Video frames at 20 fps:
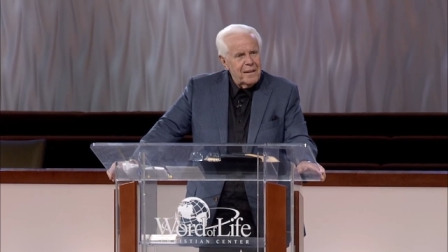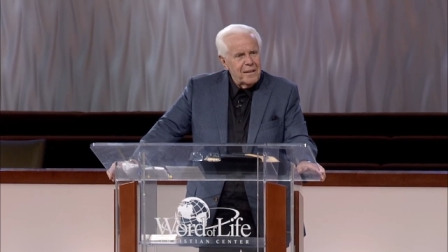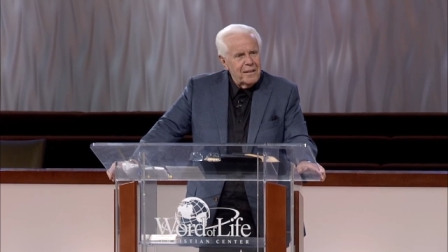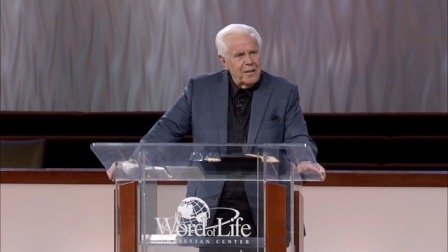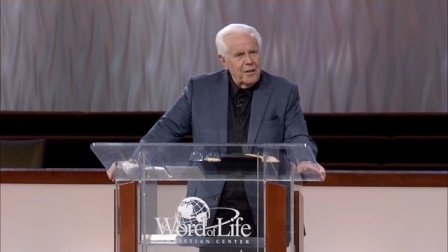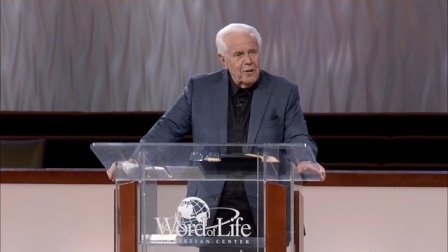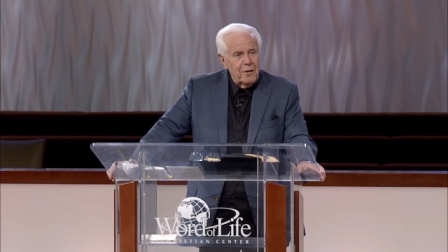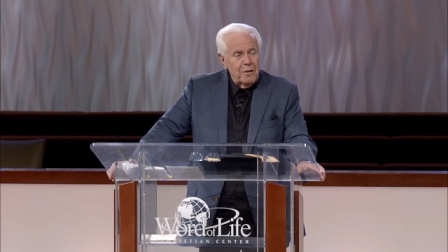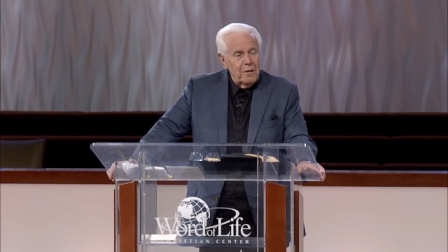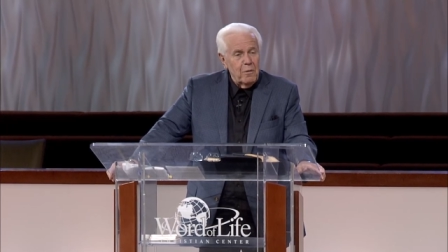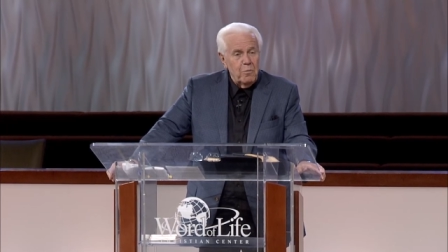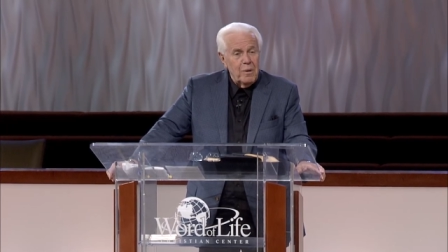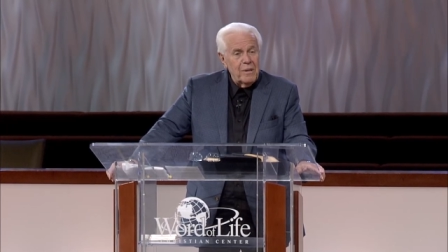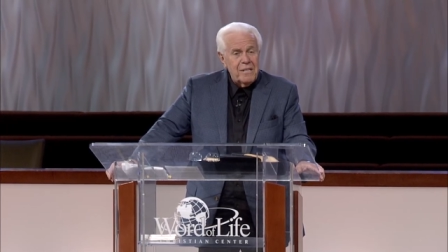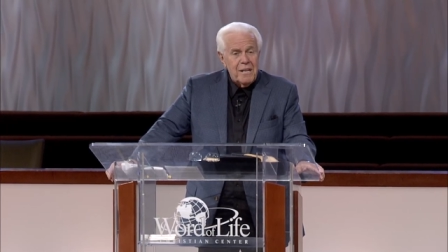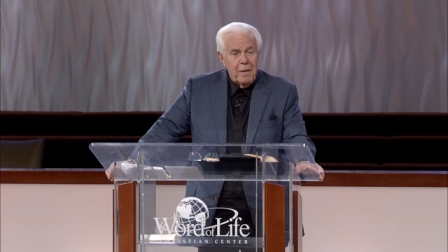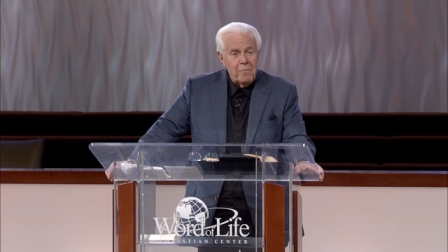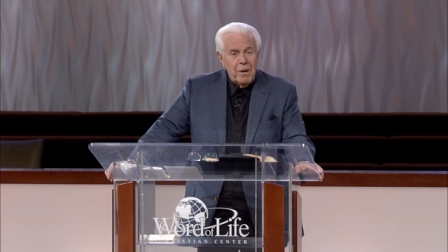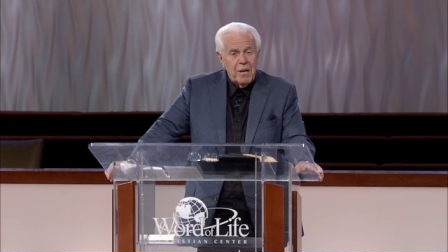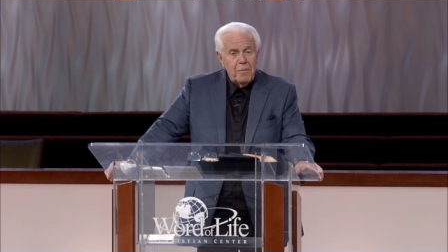You know, at one
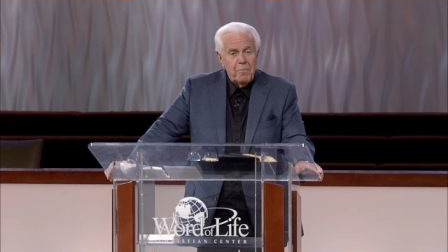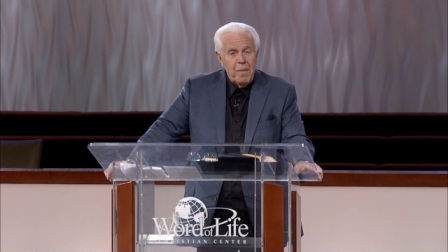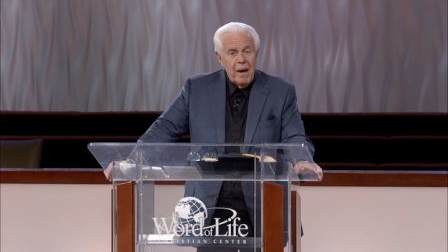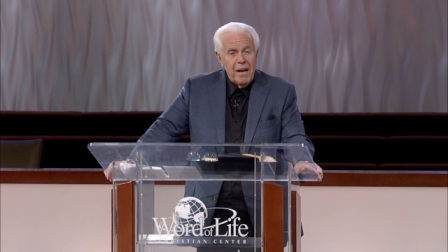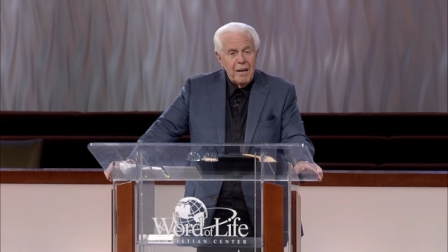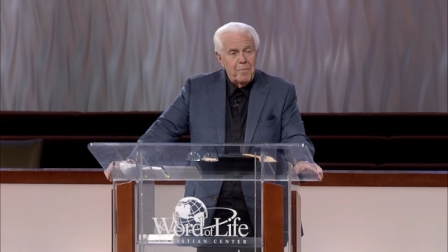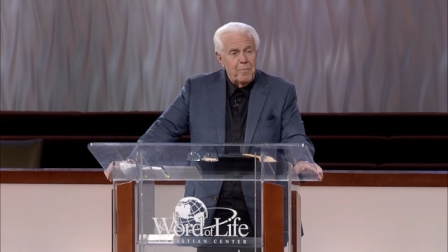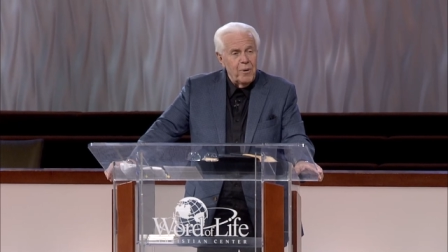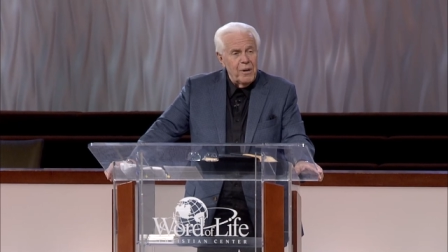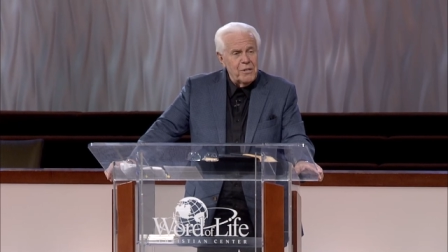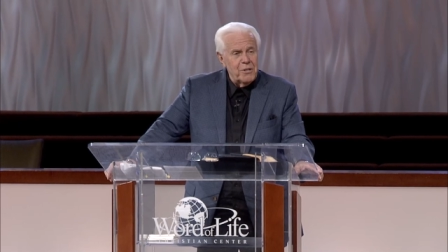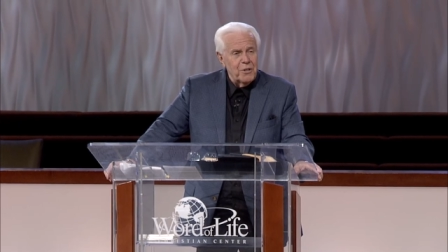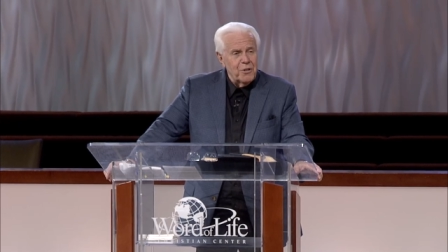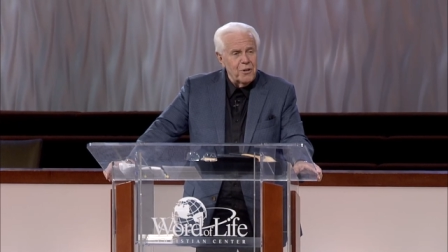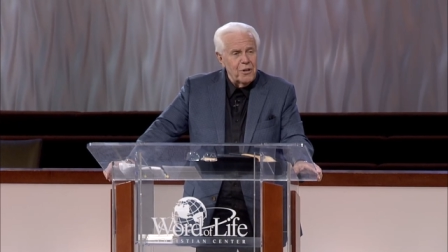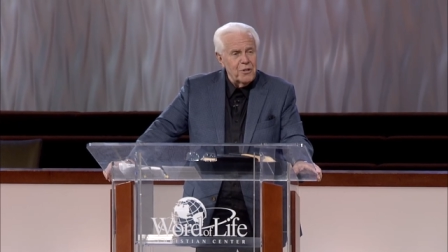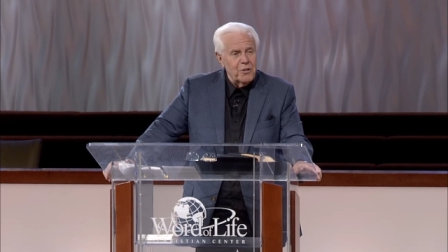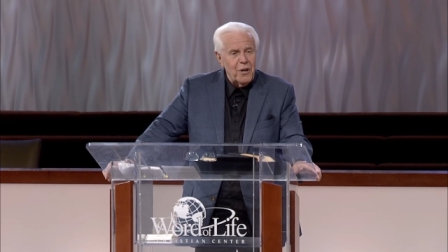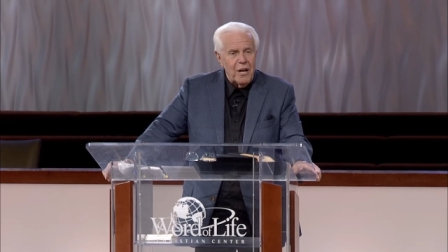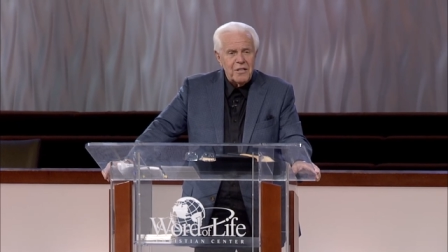time I could barely preach in
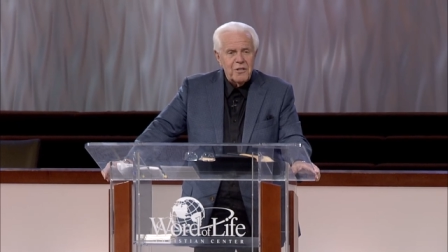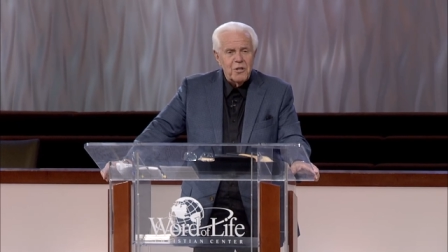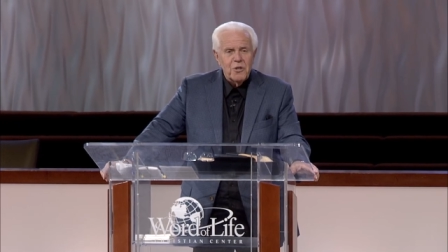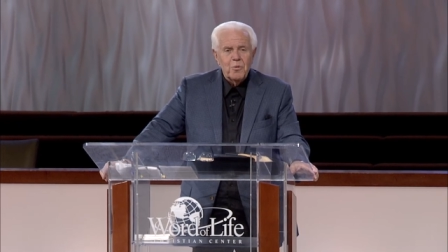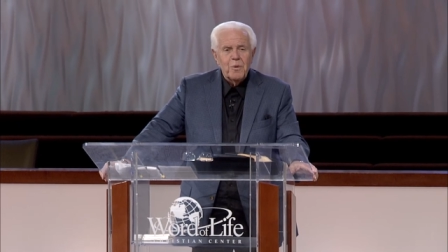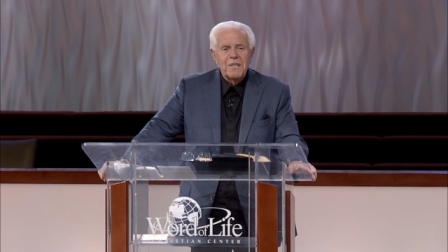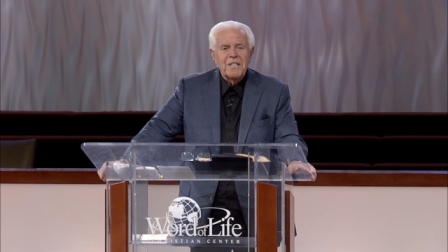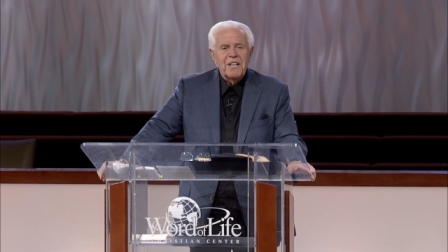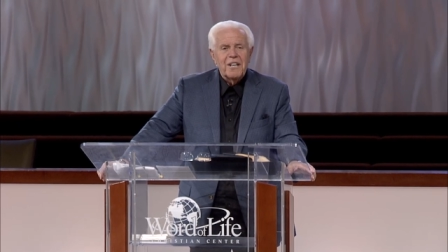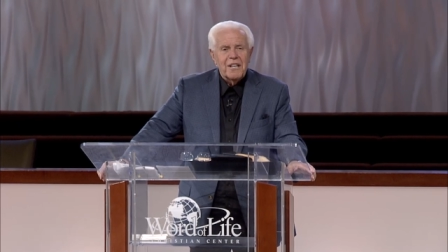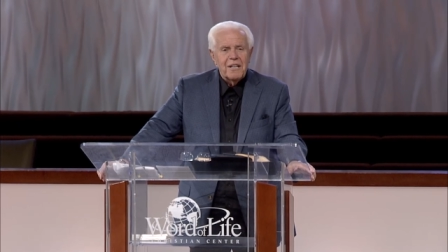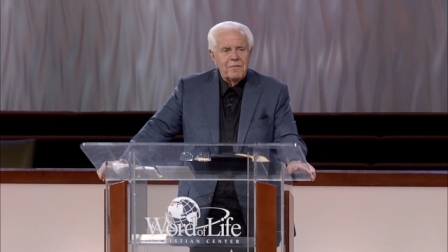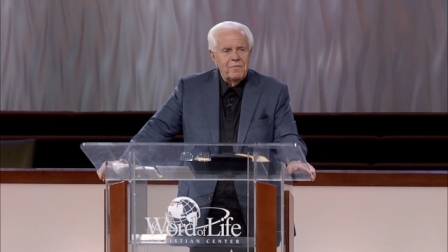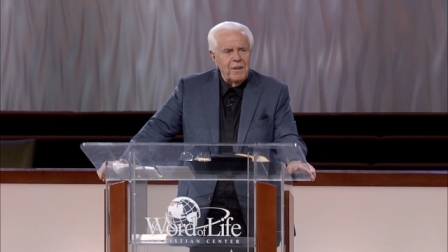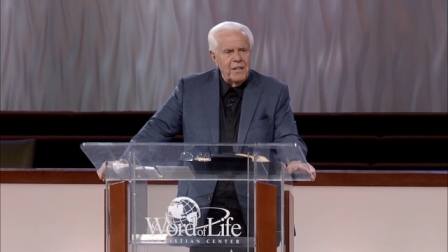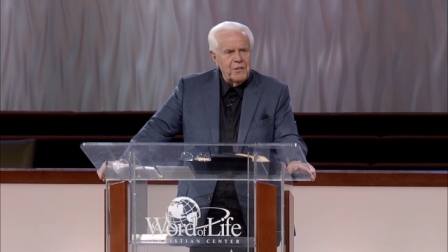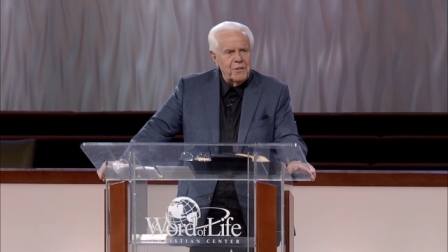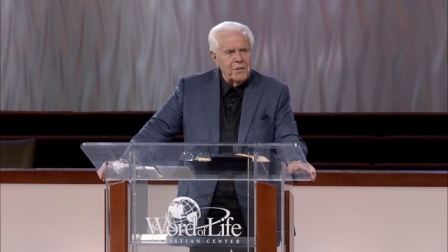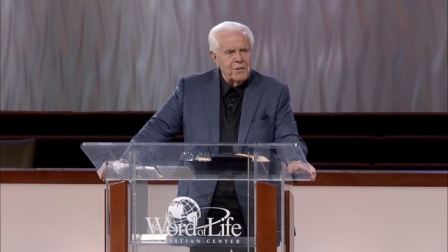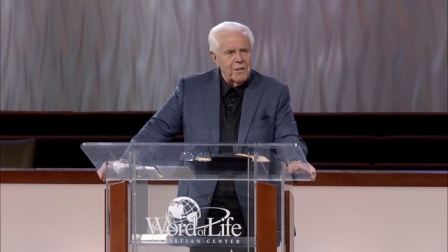church, so I just went to the
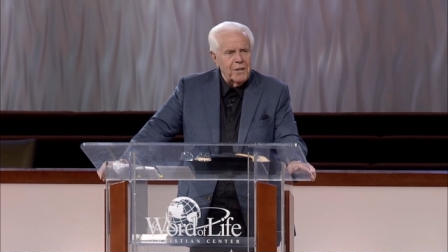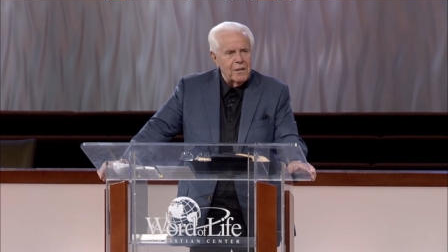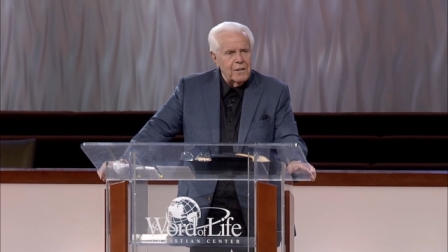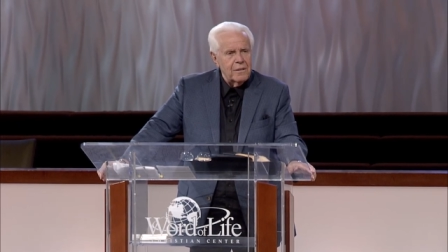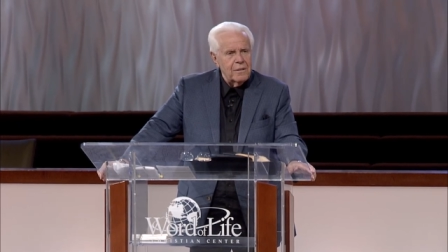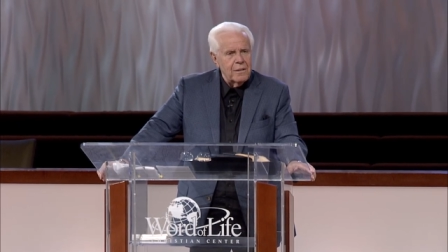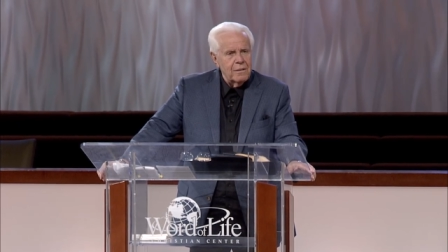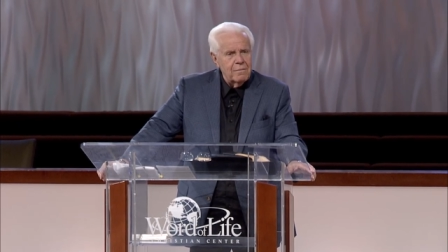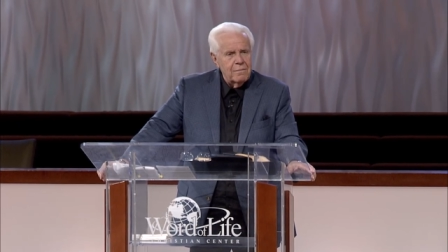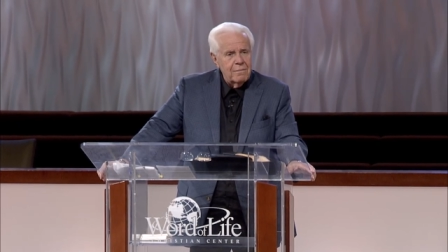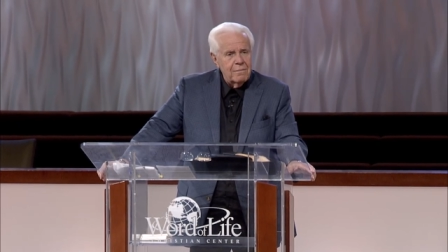convention centers.